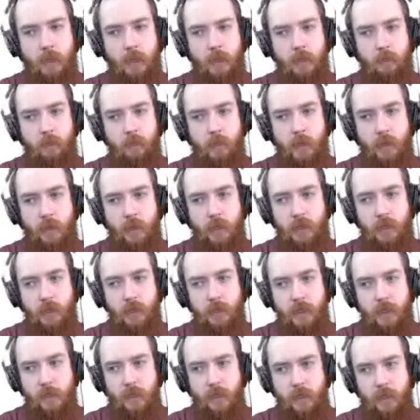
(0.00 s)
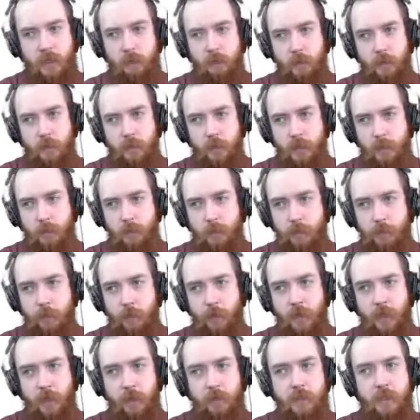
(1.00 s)
as well as, I think there was a couple
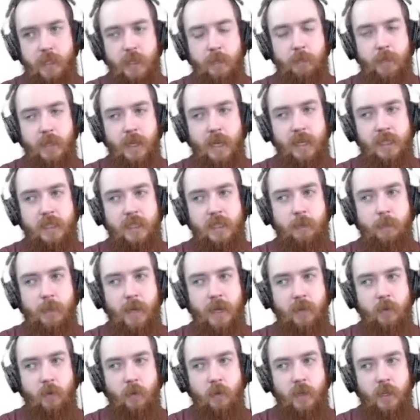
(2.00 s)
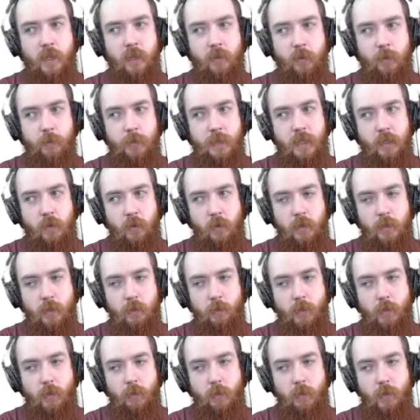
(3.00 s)
more here, demonizing minority groups in order to
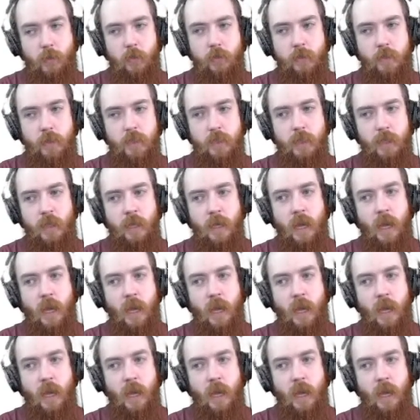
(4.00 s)
win votes,